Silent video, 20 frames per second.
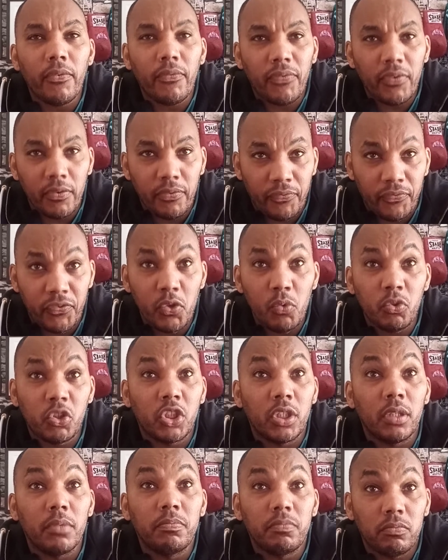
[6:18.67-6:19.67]
for
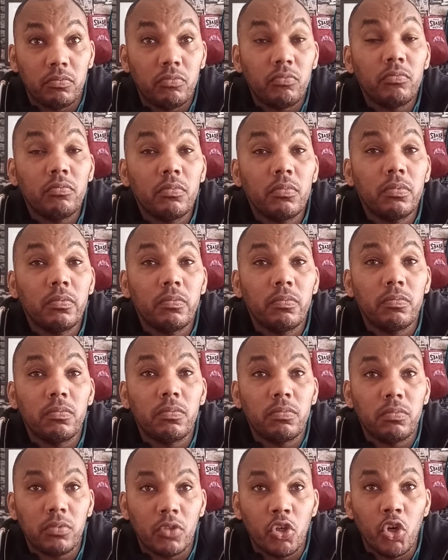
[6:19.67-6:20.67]
future
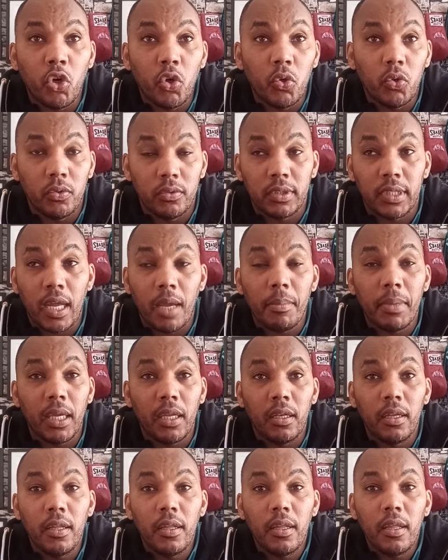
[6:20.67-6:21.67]
goals, yeah, I
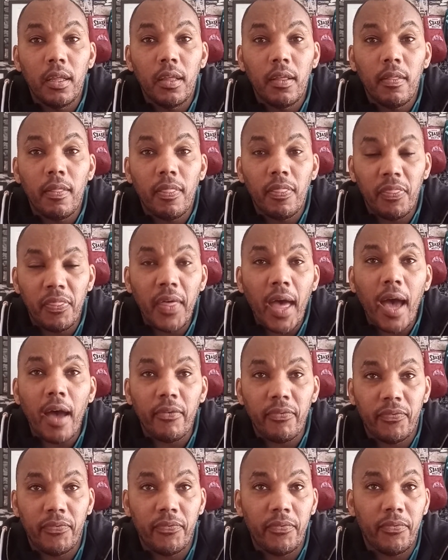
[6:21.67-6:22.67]
mean,
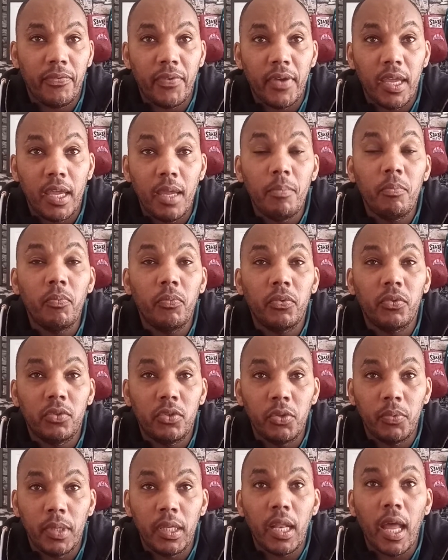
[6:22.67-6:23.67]
that for him
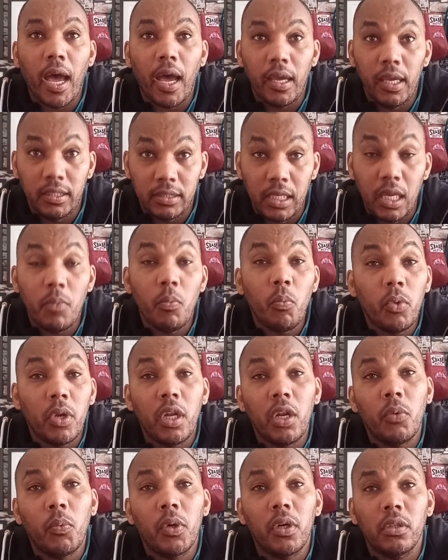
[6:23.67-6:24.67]
doing that is him
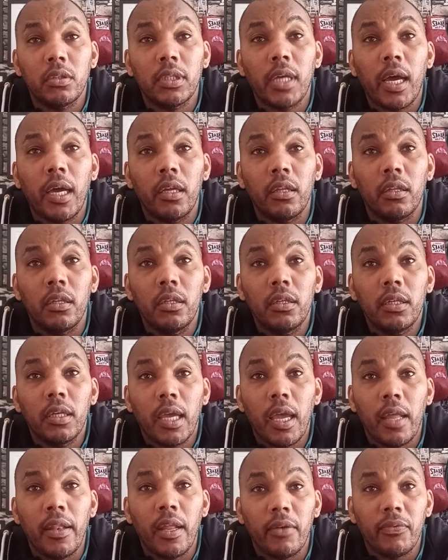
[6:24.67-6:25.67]
winning a world title,
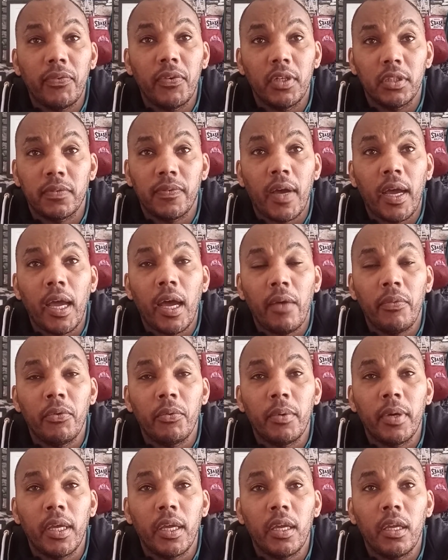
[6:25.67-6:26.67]
getting that first fight out of the
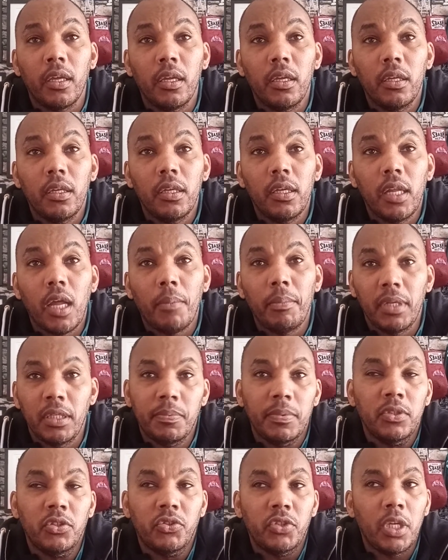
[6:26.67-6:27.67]
way. That means
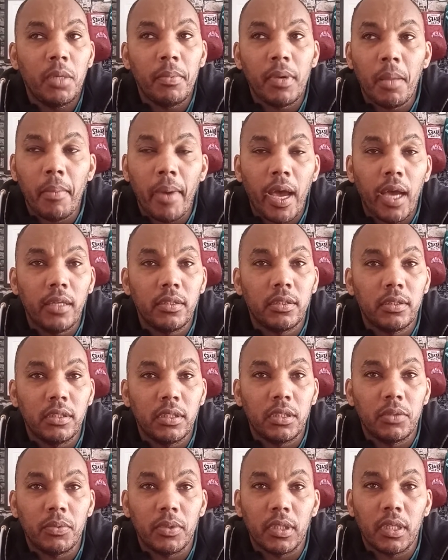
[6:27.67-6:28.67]
he's been dreaming about it
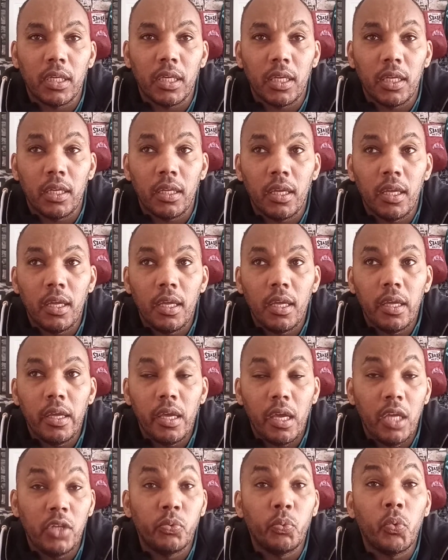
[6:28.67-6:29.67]
since he was a kid.
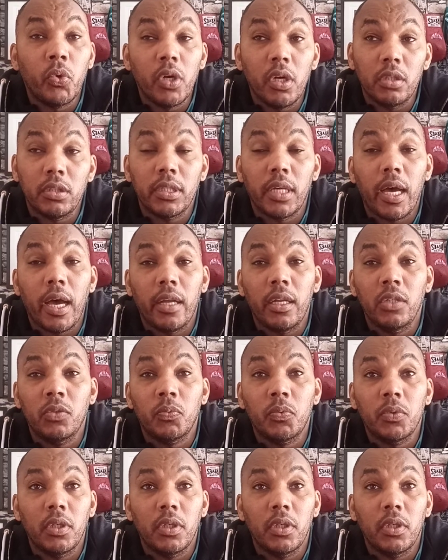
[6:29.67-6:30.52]
He's worked hard